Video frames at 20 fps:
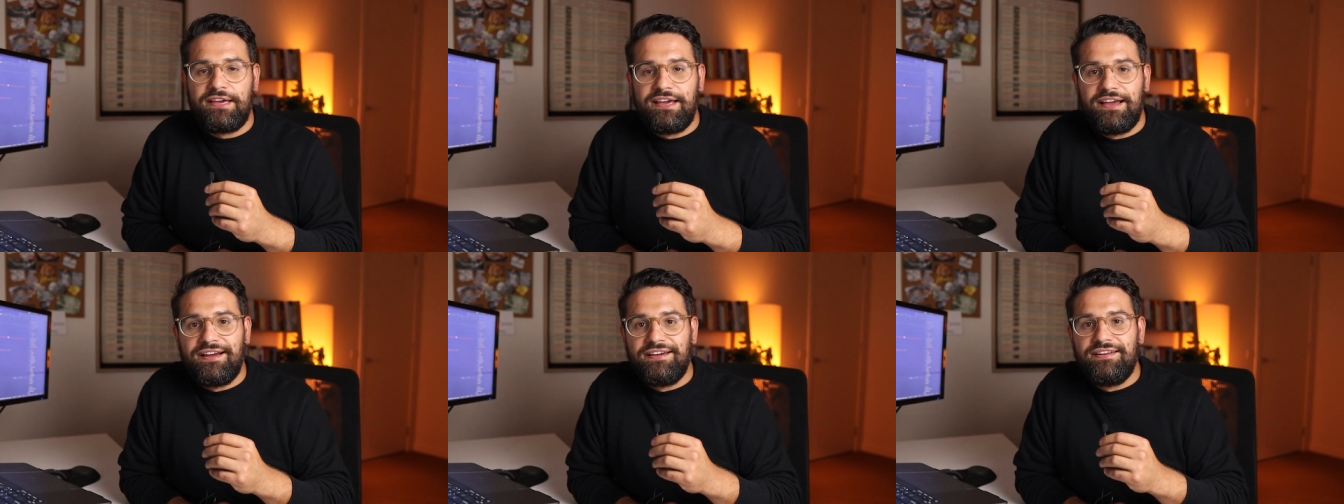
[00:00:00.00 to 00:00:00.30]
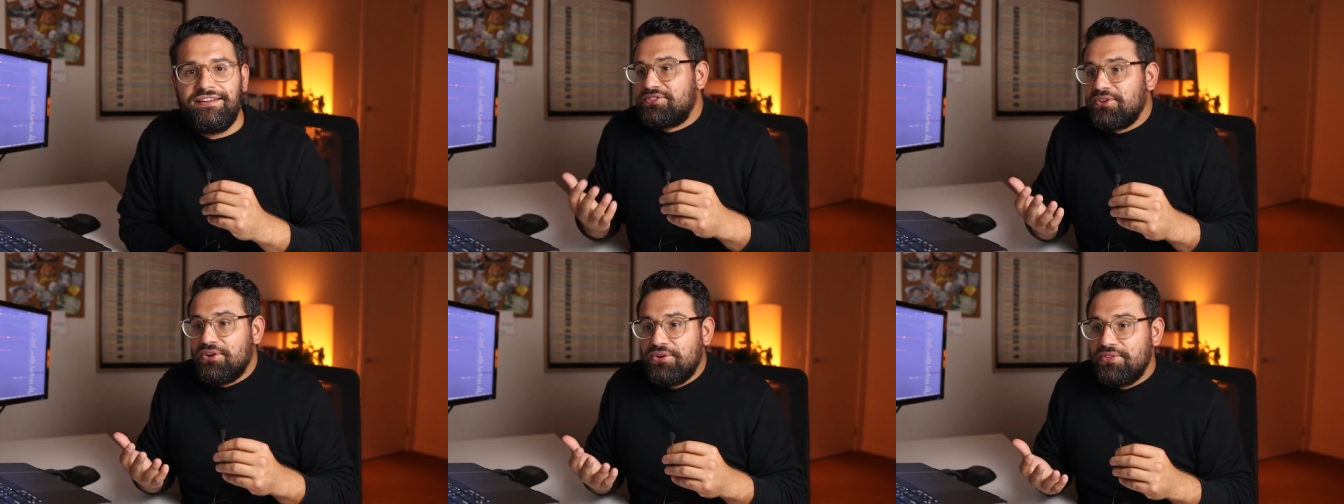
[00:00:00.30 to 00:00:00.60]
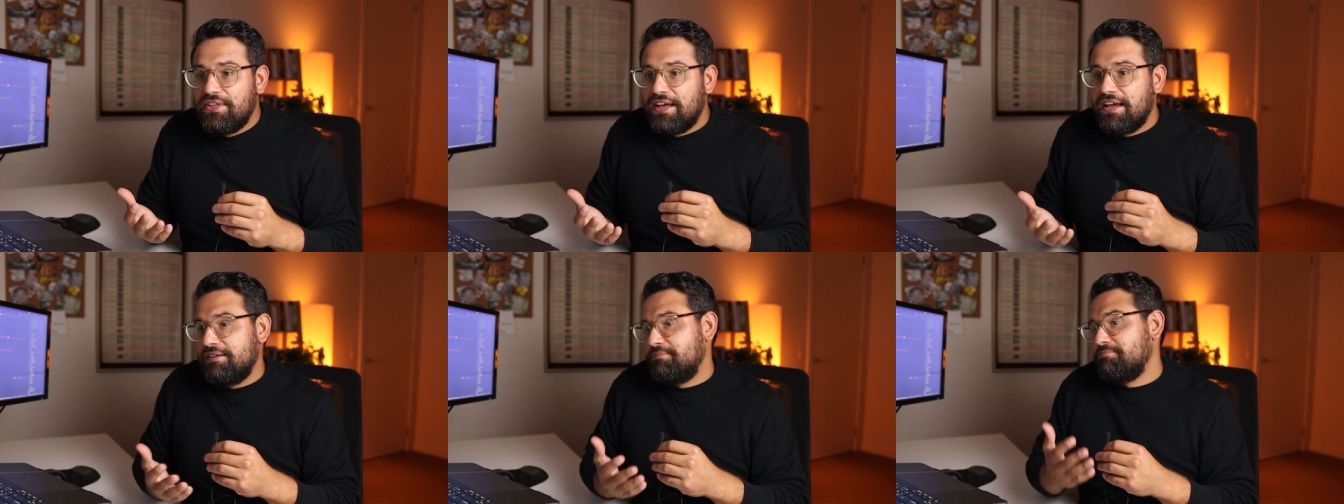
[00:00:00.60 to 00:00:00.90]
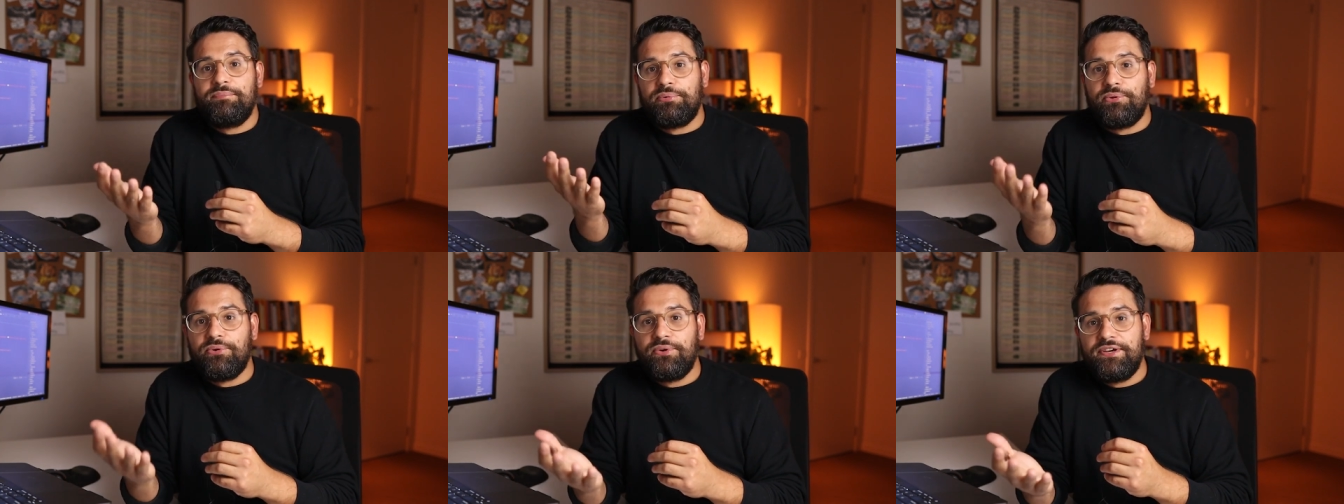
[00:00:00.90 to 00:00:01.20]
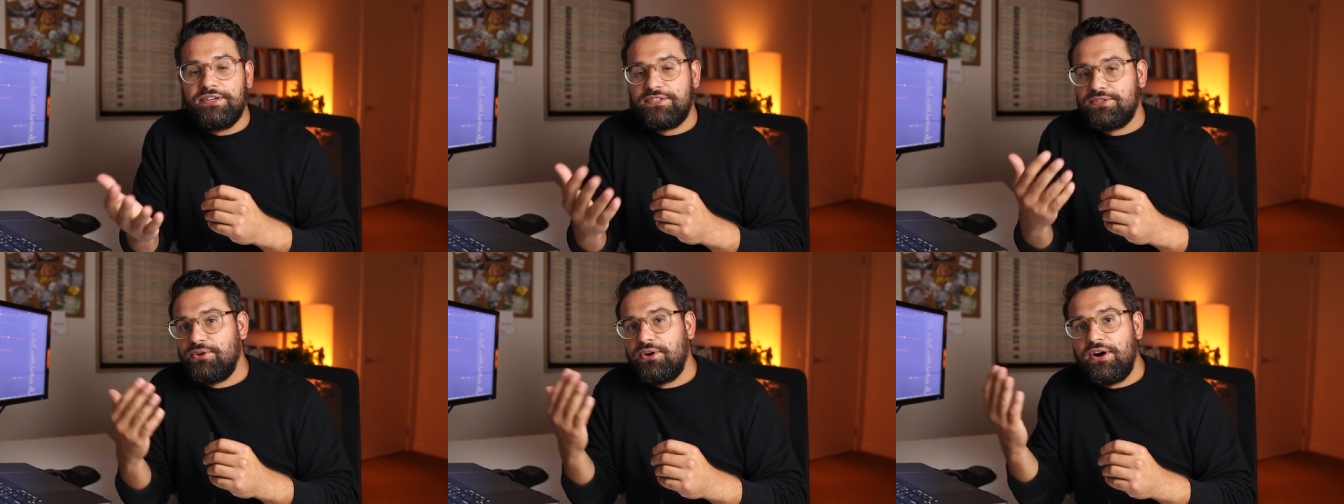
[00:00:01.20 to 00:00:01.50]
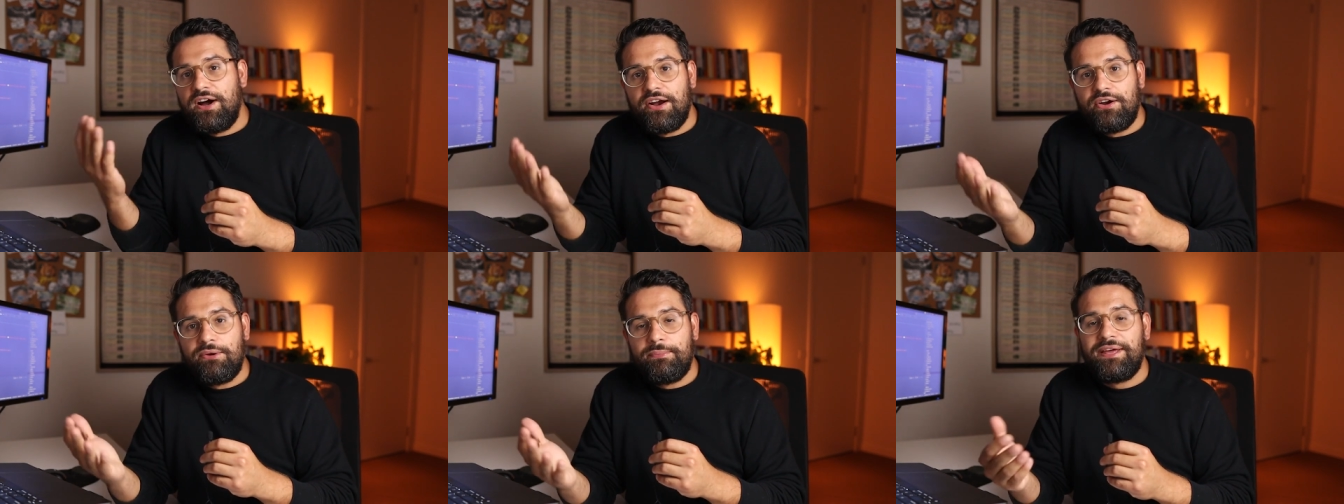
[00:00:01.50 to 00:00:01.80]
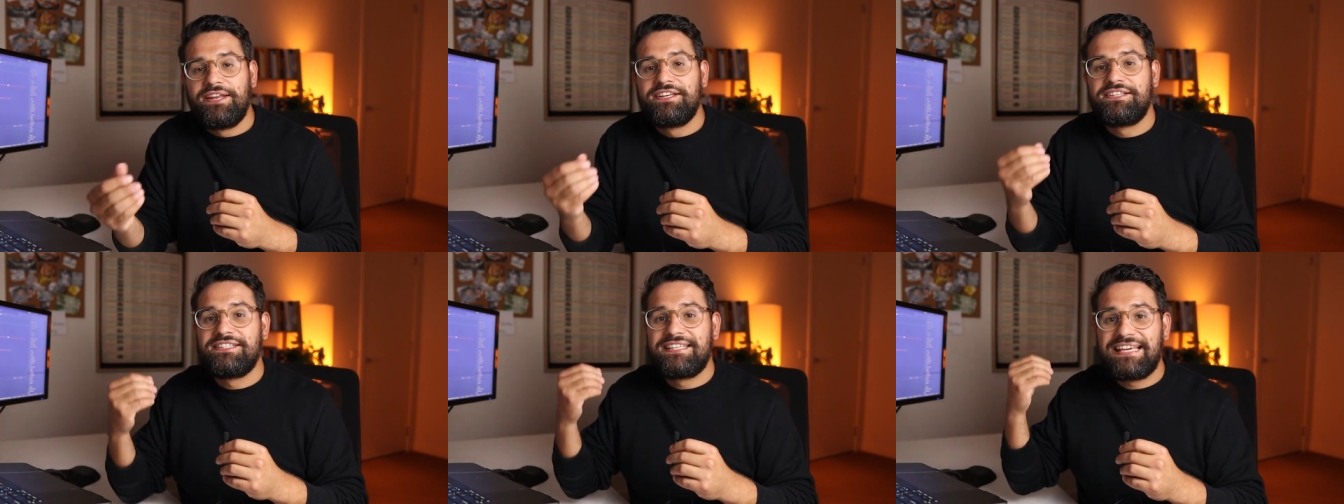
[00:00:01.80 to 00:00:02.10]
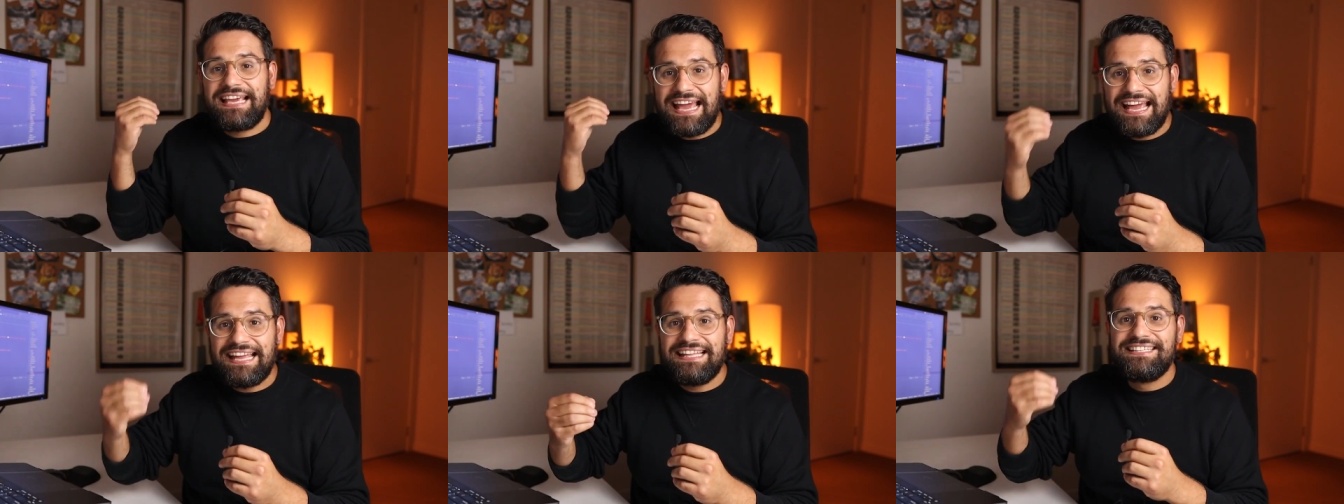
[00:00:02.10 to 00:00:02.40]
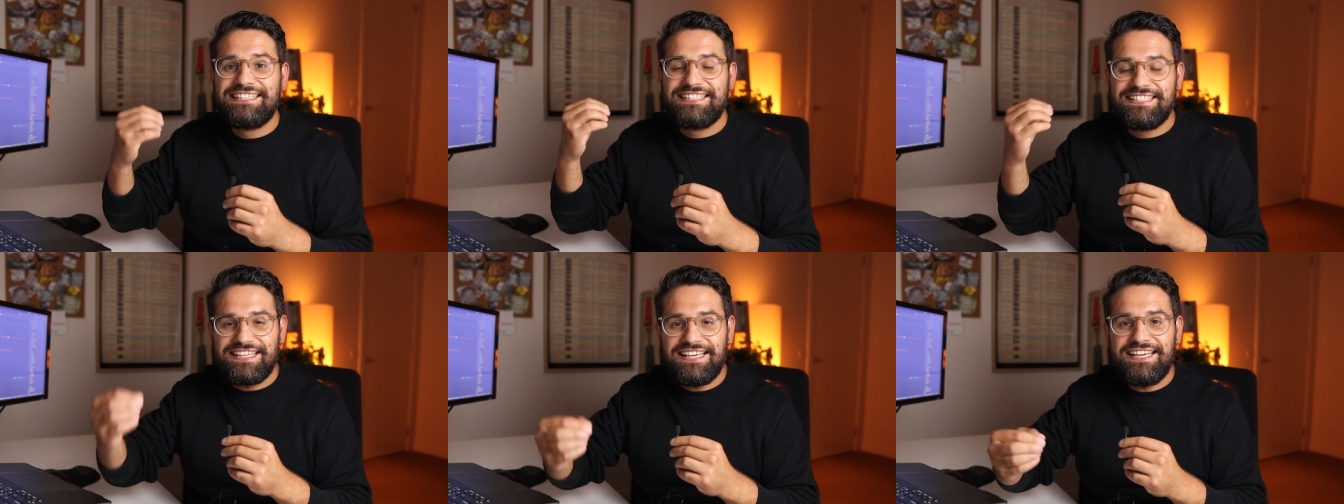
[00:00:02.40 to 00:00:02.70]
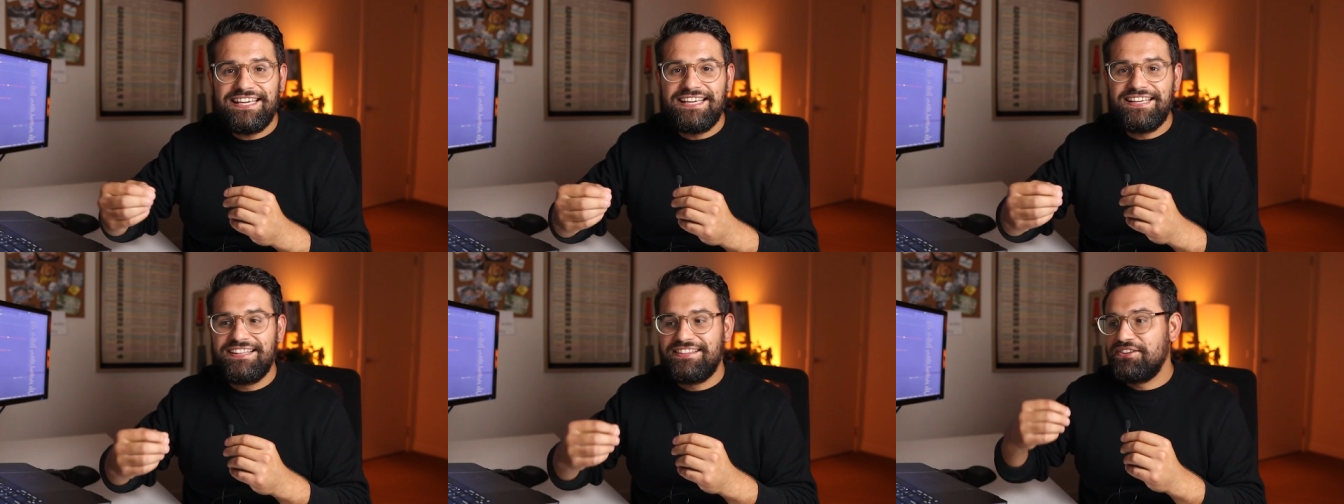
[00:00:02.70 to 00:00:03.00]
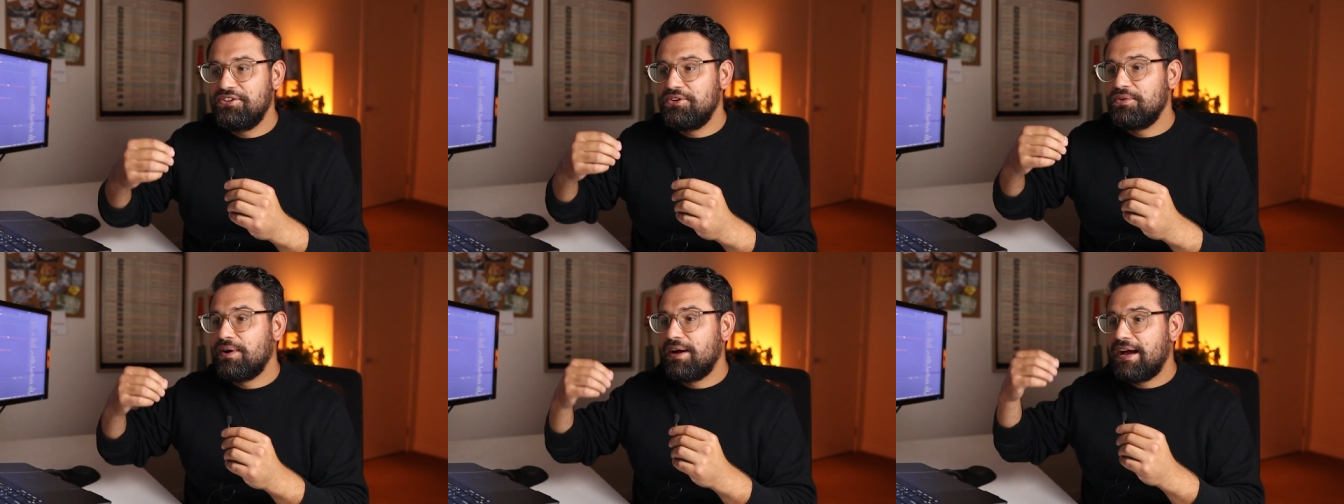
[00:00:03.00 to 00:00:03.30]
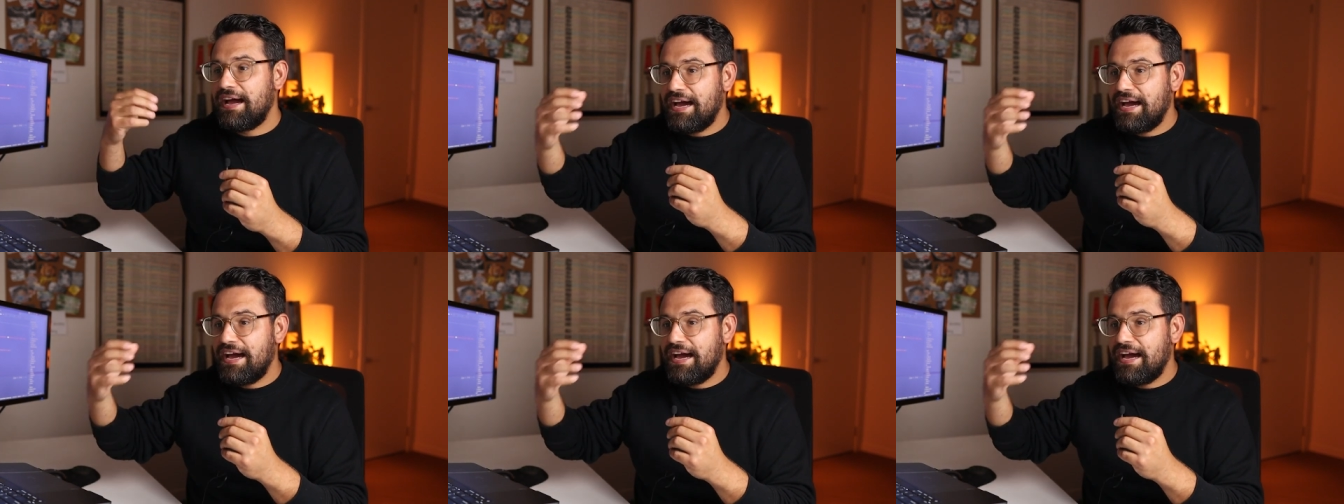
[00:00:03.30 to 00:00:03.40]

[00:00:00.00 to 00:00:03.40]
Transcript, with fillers: account so that employers or hiring managers can see that you are